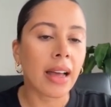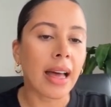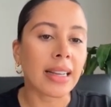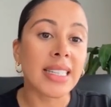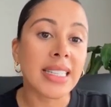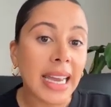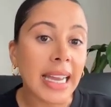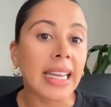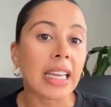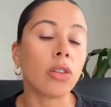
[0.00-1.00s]
and
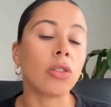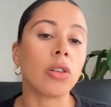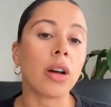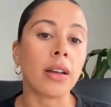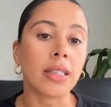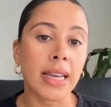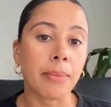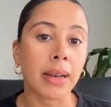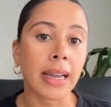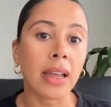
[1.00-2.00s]
scaling your
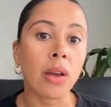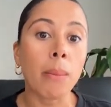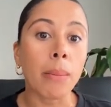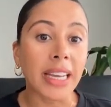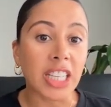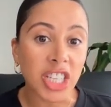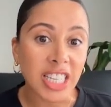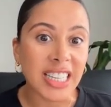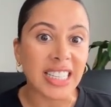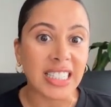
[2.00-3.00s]
template by
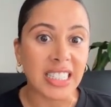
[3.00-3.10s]
ingesting